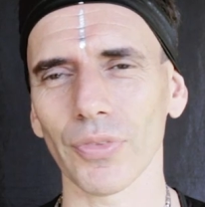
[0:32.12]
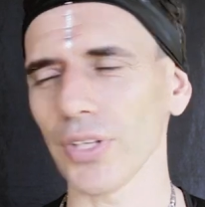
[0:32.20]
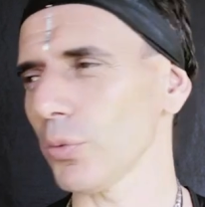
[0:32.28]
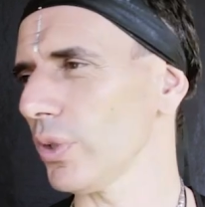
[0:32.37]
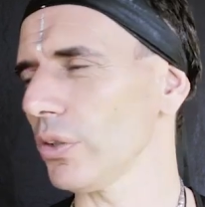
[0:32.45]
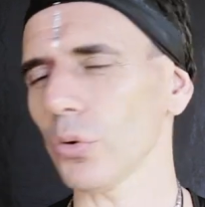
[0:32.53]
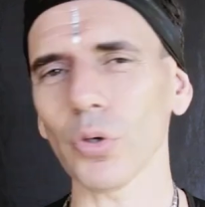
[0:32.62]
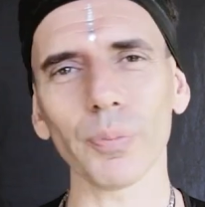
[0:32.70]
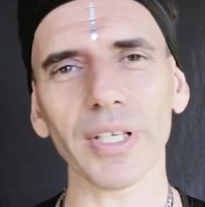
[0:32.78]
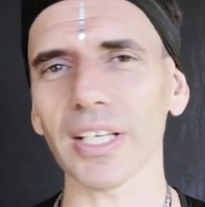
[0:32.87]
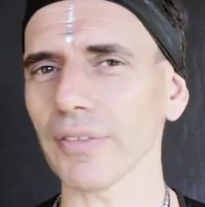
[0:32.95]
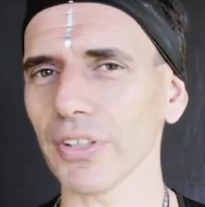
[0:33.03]
they will all
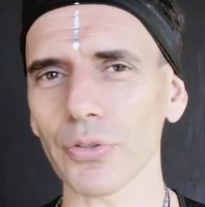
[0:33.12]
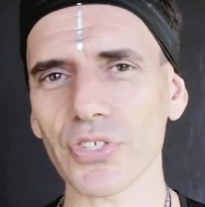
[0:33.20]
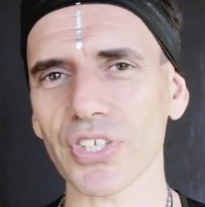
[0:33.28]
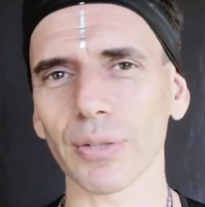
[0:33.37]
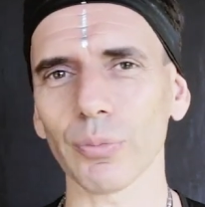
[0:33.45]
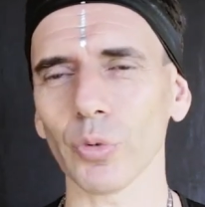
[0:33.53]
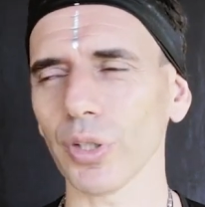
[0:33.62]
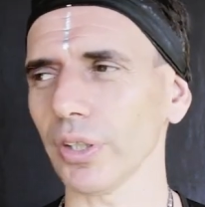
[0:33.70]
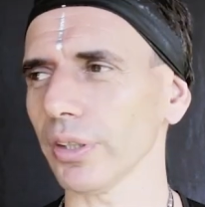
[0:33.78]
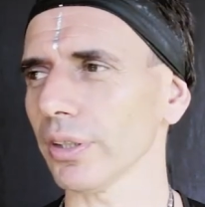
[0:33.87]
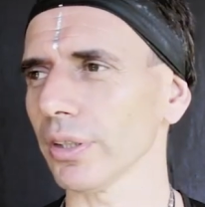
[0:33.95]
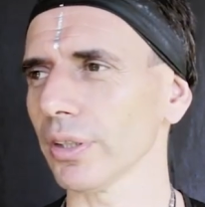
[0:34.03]
behave in the same
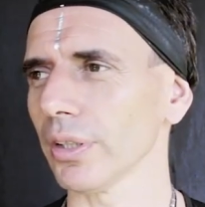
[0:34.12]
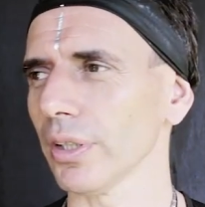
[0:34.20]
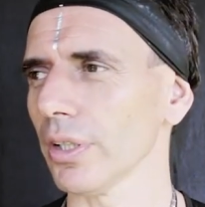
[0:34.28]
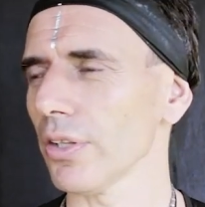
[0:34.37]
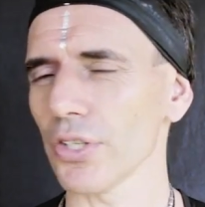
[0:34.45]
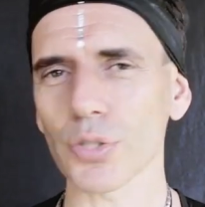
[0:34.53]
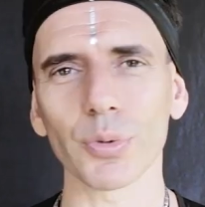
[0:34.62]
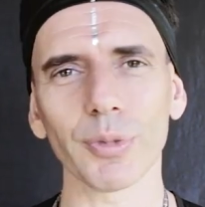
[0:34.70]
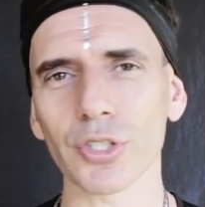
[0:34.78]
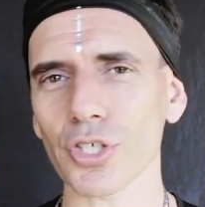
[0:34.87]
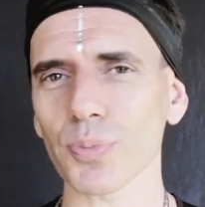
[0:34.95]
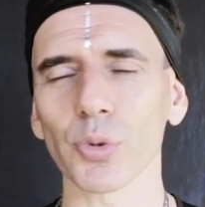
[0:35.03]
way. This
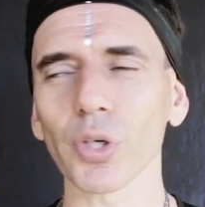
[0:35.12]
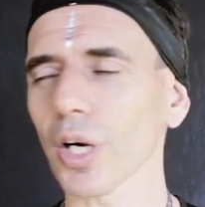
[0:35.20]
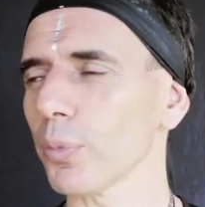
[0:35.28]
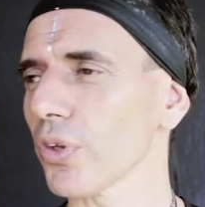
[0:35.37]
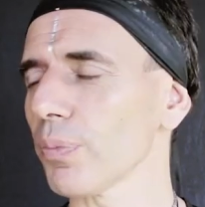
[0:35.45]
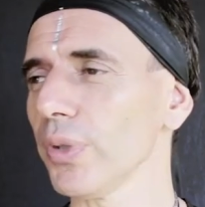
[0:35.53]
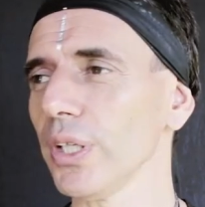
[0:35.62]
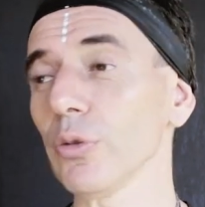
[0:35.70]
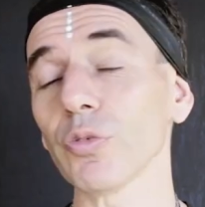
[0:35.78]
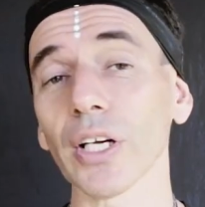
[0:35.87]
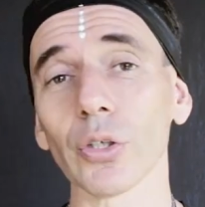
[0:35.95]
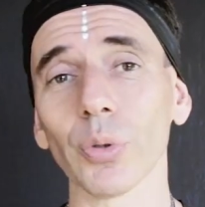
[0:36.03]
woman just broke up with me.
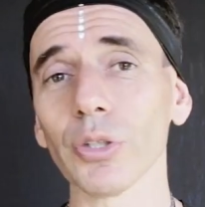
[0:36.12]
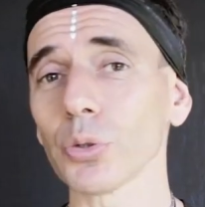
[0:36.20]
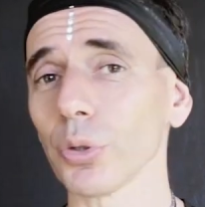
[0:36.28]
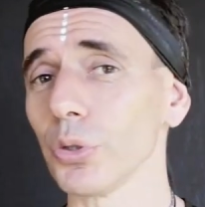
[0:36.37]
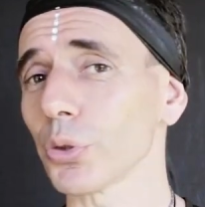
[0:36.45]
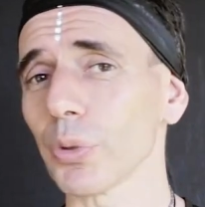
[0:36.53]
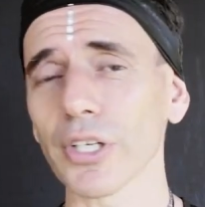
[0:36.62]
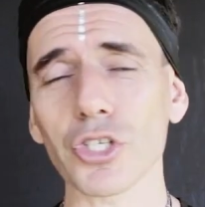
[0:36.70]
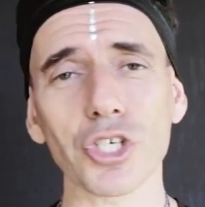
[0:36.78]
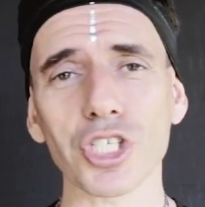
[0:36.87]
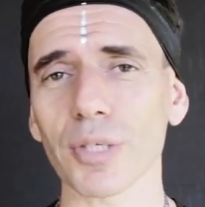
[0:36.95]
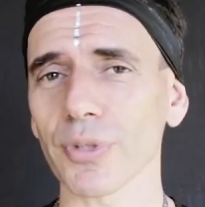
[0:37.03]
If I go into a new
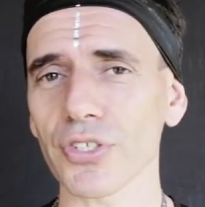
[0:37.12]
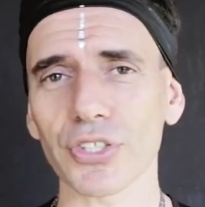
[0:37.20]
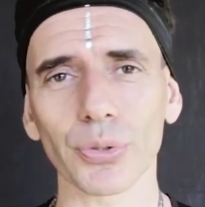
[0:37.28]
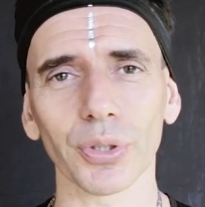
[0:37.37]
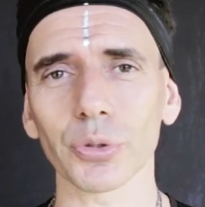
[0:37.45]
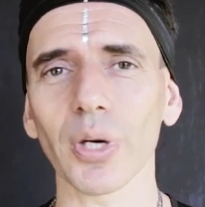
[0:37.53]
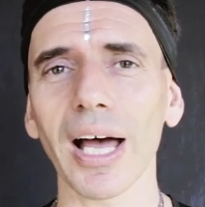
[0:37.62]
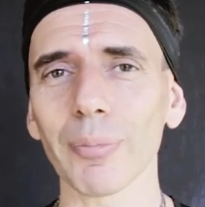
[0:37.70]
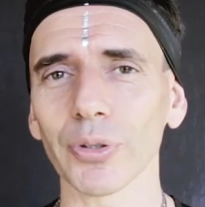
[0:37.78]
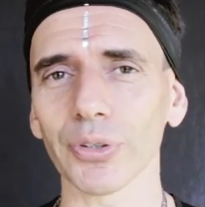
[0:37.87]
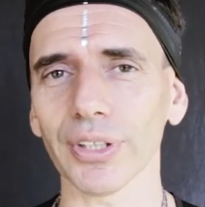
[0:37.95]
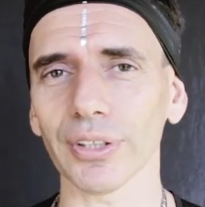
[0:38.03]
relationship, this is going to
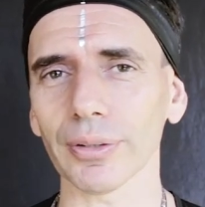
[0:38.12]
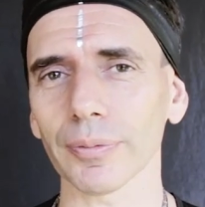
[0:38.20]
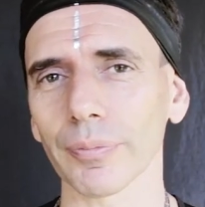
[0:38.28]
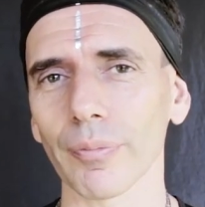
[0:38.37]
happen again.